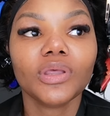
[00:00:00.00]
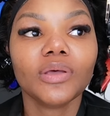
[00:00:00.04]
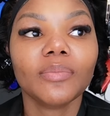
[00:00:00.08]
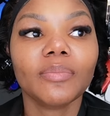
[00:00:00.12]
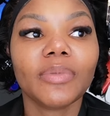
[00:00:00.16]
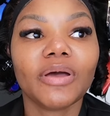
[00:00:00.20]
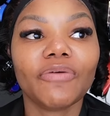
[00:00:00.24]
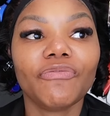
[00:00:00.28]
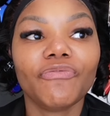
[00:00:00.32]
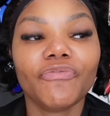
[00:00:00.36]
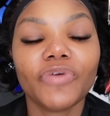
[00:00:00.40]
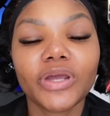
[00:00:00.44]

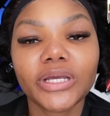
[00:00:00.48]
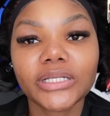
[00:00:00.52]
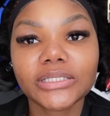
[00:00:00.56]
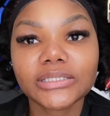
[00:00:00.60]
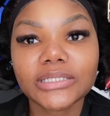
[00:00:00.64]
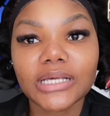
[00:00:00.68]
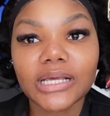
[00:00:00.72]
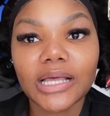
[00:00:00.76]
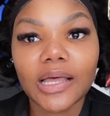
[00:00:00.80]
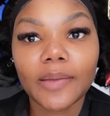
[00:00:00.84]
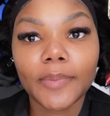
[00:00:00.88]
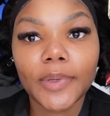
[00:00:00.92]
My
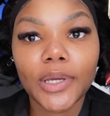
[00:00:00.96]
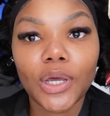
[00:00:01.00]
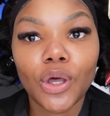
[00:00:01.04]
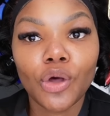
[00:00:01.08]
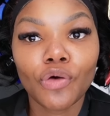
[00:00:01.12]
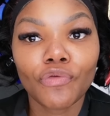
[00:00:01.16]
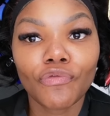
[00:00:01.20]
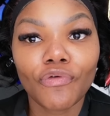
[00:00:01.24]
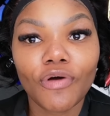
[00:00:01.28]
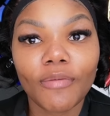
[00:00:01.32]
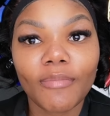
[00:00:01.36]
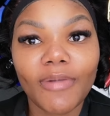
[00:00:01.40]
friends are coming
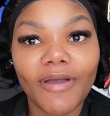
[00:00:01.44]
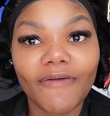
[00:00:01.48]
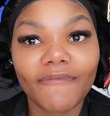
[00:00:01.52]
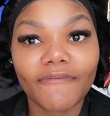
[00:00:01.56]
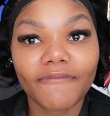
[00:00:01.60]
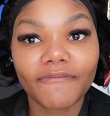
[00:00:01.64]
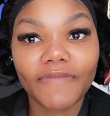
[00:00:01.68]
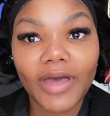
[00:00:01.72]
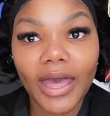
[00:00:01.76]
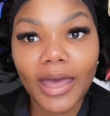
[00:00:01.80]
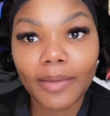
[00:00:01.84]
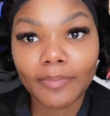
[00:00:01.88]
over, my
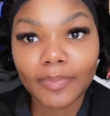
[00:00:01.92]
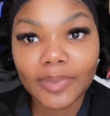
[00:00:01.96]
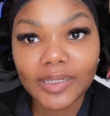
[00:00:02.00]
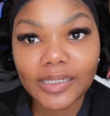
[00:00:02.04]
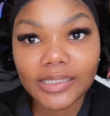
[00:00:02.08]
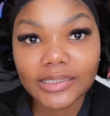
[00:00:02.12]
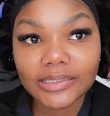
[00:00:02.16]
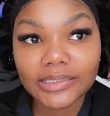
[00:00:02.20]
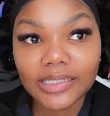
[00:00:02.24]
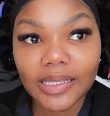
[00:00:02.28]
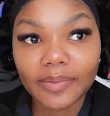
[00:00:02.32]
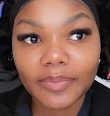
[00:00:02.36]

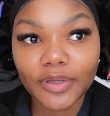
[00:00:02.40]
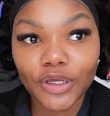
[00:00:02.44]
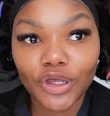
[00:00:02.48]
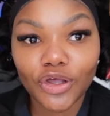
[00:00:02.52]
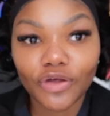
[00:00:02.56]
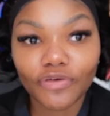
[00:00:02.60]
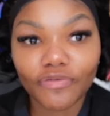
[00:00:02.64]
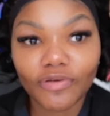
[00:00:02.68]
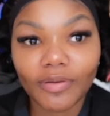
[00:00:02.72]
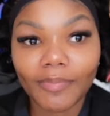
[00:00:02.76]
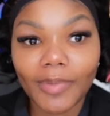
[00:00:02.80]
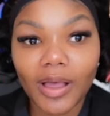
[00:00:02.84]
family is coming
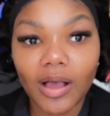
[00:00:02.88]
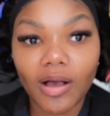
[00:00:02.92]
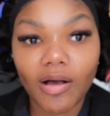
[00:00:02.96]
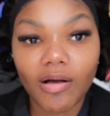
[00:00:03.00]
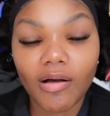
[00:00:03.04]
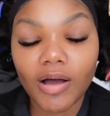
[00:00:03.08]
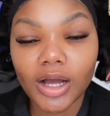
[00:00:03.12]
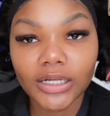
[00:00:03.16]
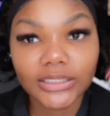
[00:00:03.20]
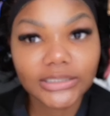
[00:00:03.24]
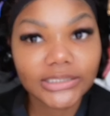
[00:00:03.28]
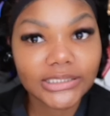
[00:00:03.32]
over, my
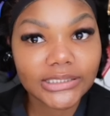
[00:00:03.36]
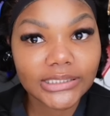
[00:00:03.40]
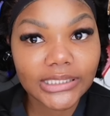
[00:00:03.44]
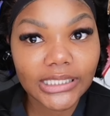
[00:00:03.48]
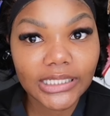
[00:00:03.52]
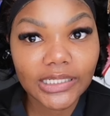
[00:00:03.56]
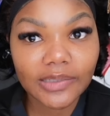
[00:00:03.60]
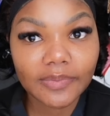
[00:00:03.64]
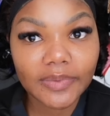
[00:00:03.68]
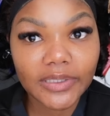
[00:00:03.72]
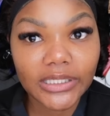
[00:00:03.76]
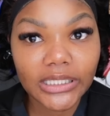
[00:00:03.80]
aunt is
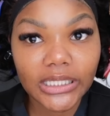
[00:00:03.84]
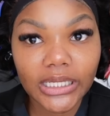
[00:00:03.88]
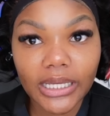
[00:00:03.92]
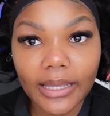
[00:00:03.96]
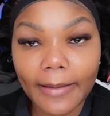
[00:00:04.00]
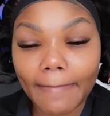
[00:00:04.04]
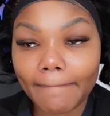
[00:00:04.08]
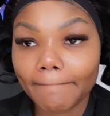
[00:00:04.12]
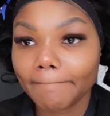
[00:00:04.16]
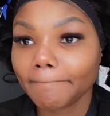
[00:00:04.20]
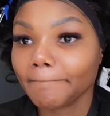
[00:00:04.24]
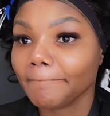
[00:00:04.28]
gonna be
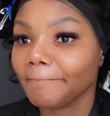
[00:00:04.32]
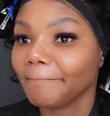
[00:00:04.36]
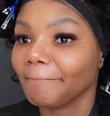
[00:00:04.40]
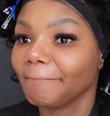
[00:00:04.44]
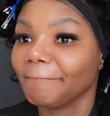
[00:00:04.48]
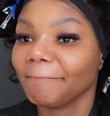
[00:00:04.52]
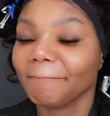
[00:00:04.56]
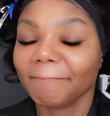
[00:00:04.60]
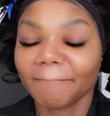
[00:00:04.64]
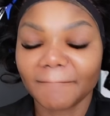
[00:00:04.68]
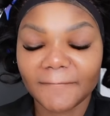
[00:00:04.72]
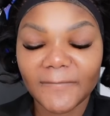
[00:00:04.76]
here.
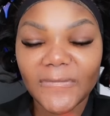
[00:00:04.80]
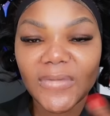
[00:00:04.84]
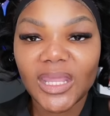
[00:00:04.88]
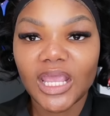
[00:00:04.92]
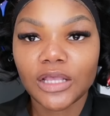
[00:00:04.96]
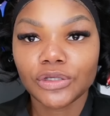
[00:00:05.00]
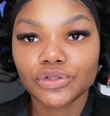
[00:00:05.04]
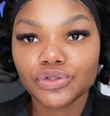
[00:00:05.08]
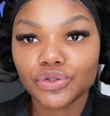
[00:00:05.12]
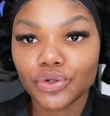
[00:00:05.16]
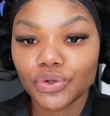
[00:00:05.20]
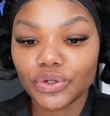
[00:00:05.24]

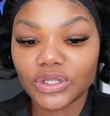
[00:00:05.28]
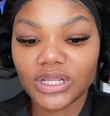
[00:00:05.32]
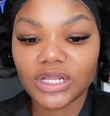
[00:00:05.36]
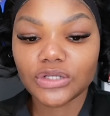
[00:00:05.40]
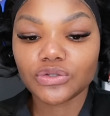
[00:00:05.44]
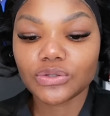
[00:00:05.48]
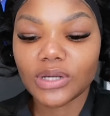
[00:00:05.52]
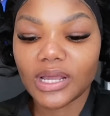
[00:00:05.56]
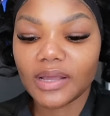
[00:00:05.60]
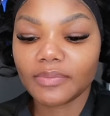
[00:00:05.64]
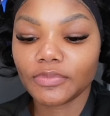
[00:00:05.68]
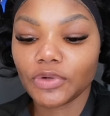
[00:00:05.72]
So
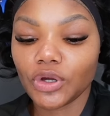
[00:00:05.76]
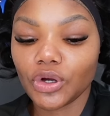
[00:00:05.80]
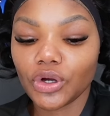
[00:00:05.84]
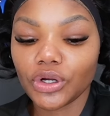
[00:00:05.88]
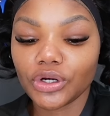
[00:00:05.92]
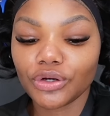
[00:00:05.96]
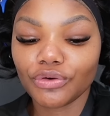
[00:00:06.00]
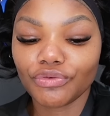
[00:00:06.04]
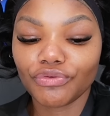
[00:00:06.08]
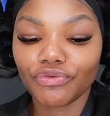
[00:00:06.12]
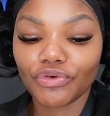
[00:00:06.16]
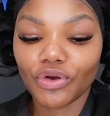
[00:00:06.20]
that's why I'm not
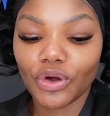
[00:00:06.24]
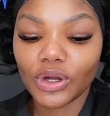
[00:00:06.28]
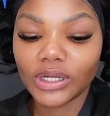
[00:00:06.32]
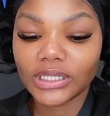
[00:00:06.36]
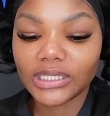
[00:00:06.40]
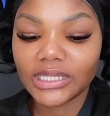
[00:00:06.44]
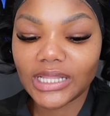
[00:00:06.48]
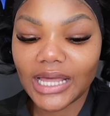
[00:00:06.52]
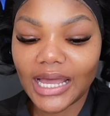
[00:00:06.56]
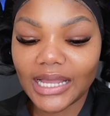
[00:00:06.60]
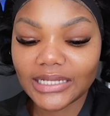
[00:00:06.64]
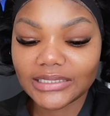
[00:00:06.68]
gonna
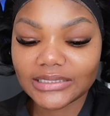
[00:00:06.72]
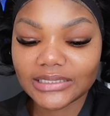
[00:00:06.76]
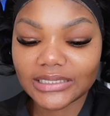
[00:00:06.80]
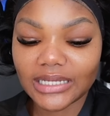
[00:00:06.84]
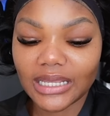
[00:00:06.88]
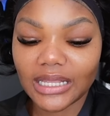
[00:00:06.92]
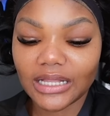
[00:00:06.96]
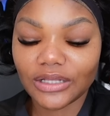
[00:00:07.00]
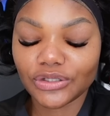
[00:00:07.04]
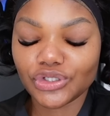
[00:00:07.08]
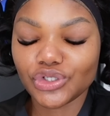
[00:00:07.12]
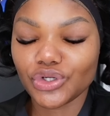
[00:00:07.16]
vlog that.
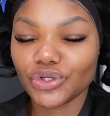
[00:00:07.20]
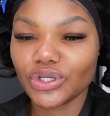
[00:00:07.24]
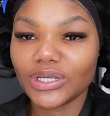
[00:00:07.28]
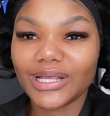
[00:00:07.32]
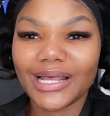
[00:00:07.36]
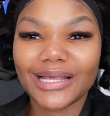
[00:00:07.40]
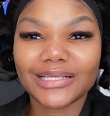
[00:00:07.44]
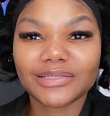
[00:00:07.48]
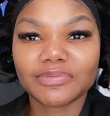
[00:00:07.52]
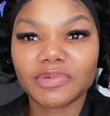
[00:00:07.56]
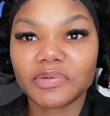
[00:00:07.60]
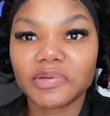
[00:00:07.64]
I'll show you
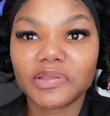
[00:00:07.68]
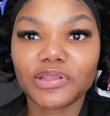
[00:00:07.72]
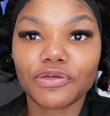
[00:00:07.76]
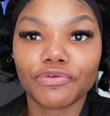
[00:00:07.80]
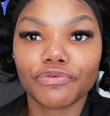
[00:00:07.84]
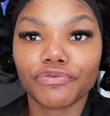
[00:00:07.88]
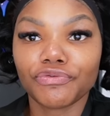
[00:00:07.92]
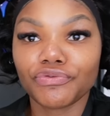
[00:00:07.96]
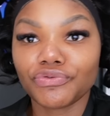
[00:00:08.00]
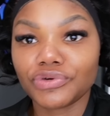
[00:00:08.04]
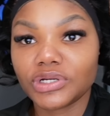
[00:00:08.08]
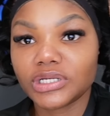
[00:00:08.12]
guys maybe the
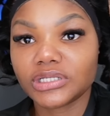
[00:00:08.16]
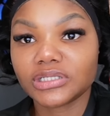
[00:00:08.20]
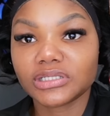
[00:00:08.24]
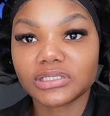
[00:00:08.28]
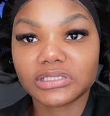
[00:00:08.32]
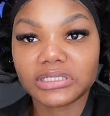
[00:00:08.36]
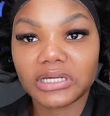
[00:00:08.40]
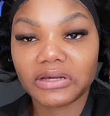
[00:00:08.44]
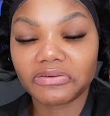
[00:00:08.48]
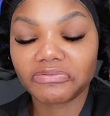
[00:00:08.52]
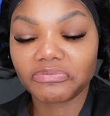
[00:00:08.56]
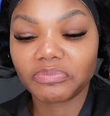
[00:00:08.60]
food and
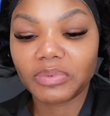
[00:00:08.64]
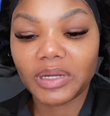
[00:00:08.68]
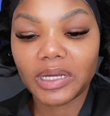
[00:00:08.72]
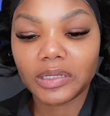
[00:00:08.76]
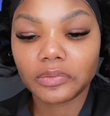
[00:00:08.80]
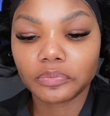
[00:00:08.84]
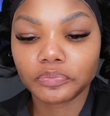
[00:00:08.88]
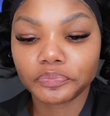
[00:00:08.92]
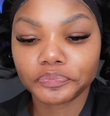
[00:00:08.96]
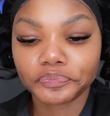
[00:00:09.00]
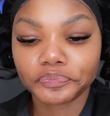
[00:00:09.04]
stuff, but